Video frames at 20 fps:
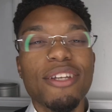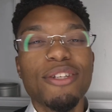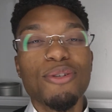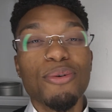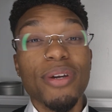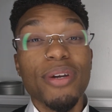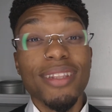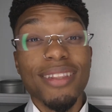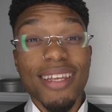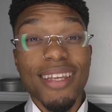
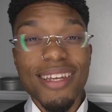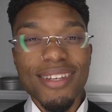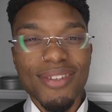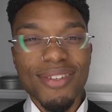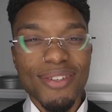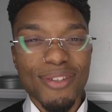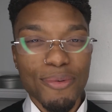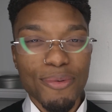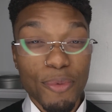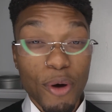Doing
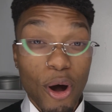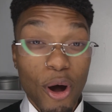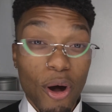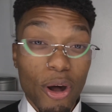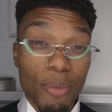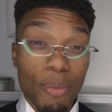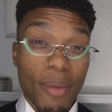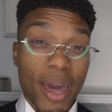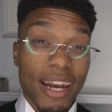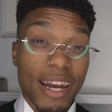this will
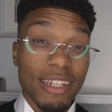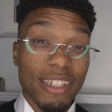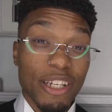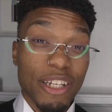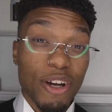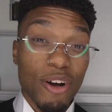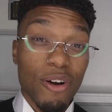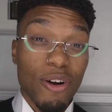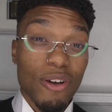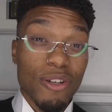automatically
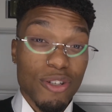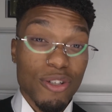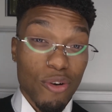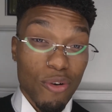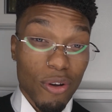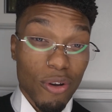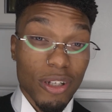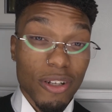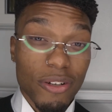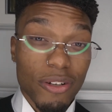cause
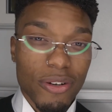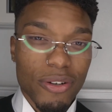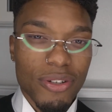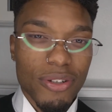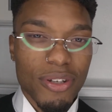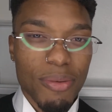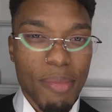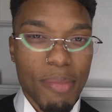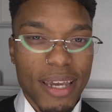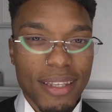
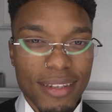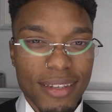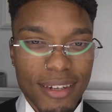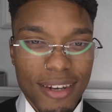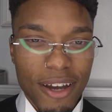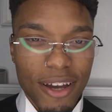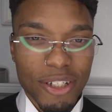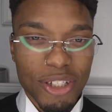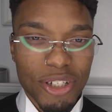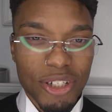onlookers to make
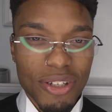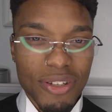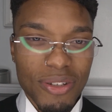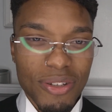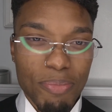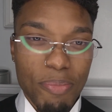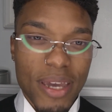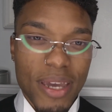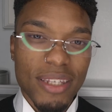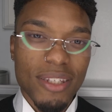
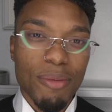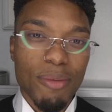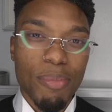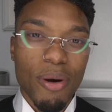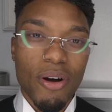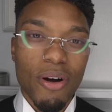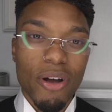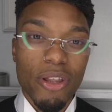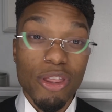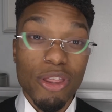deductions based
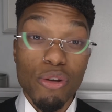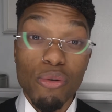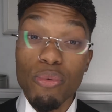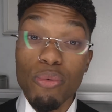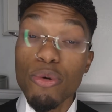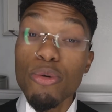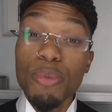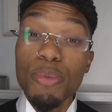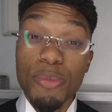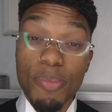upon the
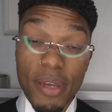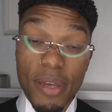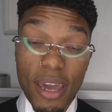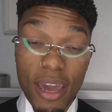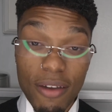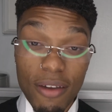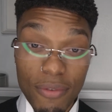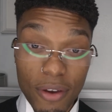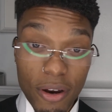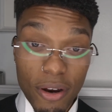group's
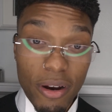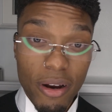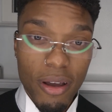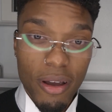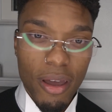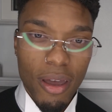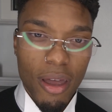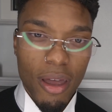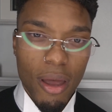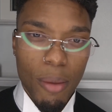behavior,
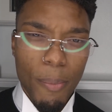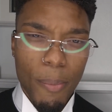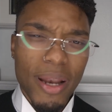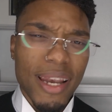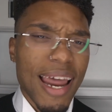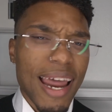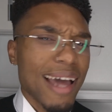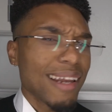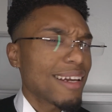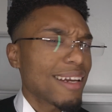
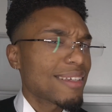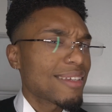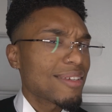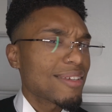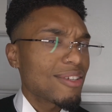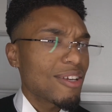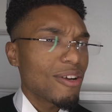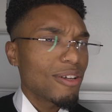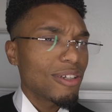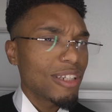but not
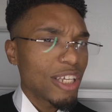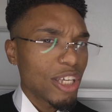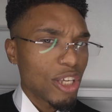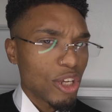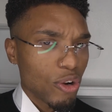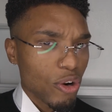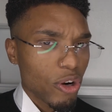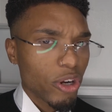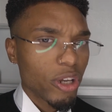necessarily your